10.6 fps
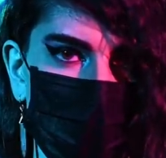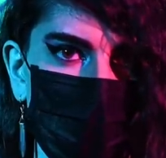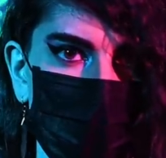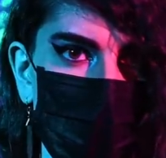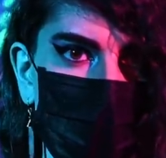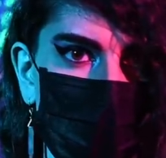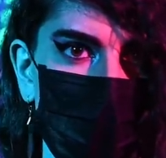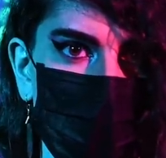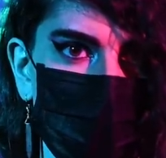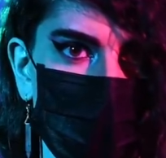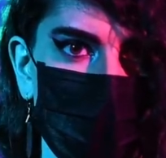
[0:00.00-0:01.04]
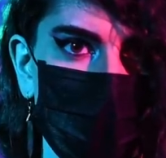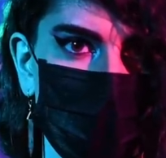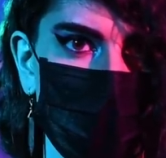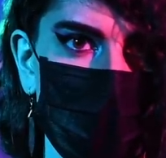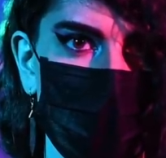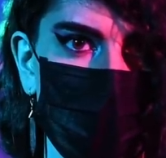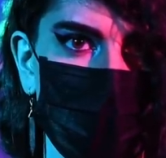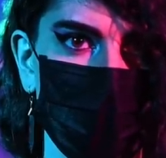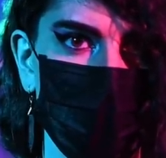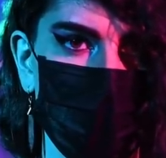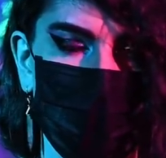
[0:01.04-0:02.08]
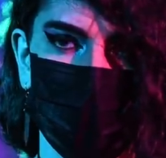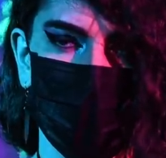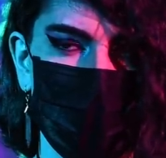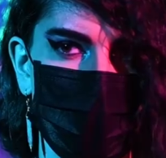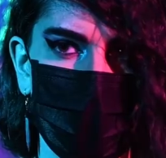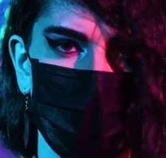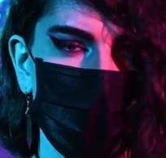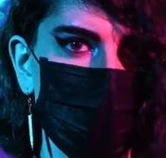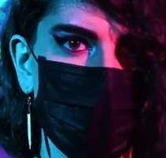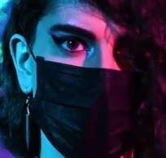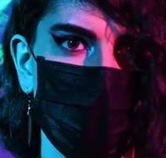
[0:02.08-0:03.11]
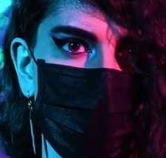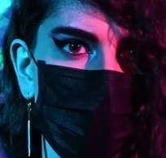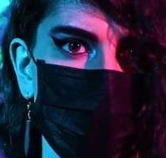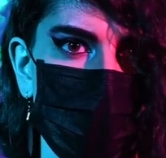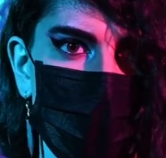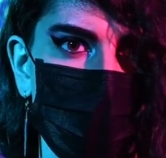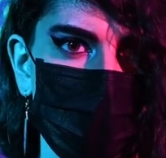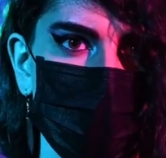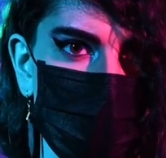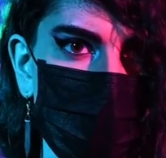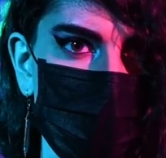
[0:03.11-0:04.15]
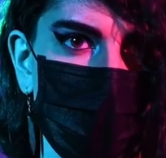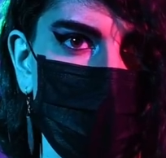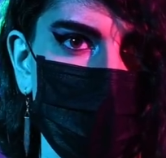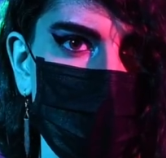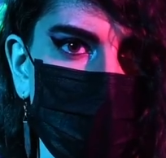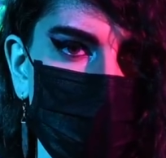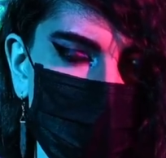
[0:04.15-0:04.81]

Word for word: even think about drawing a gun on anybody. The last thing I ever want to do is actually shoot somebody.